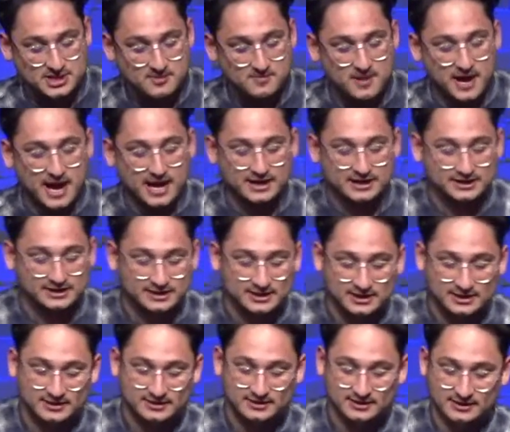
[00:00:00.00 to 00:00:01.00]
Habakkuk.
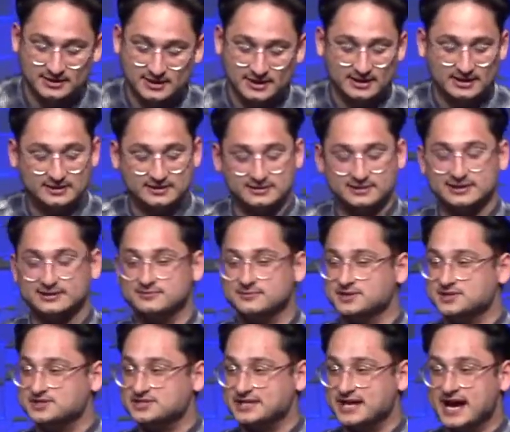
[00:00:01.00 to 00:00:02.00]
You're like, what
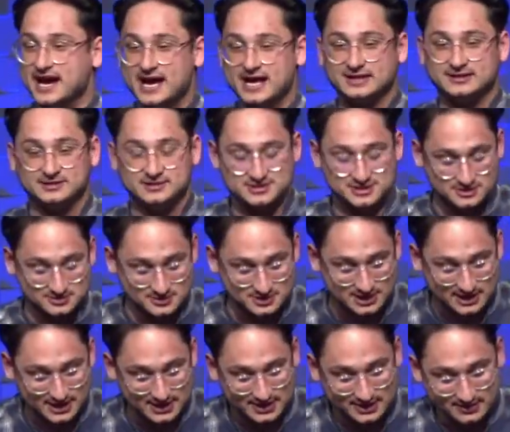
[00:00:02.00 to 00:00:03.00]
is that?
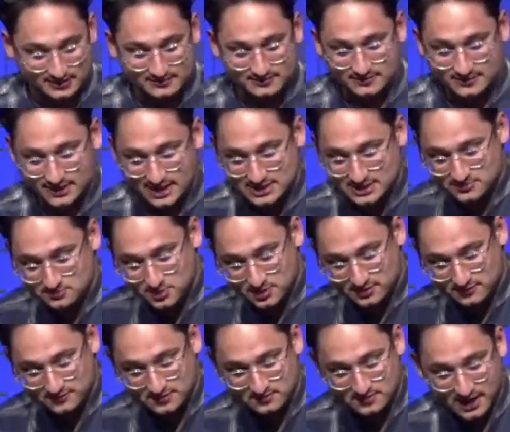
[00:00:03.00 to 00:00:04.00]
Gesundheit. That's a book
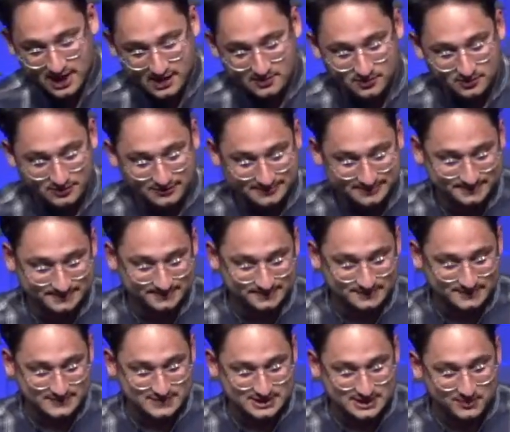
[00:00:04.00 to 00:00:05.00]
of the Bible,
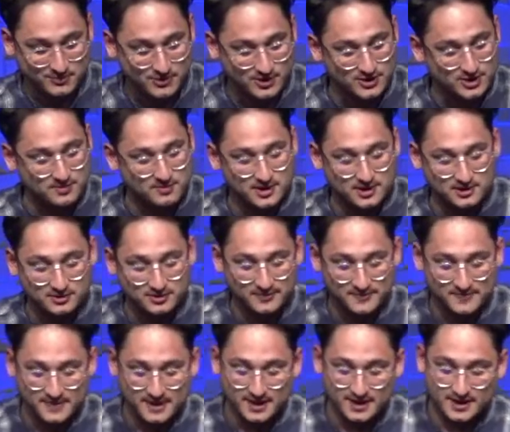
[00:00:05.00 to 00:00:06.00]
somewhere in the middle.
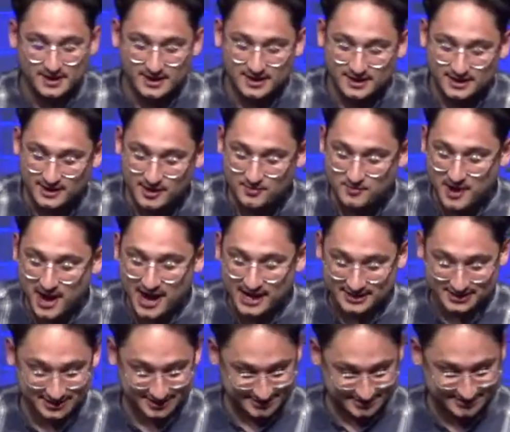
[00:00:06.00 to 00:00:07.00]

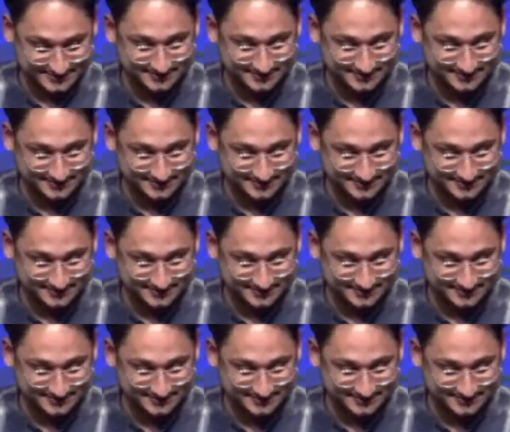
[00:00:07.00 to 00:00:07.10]
Habakkuk.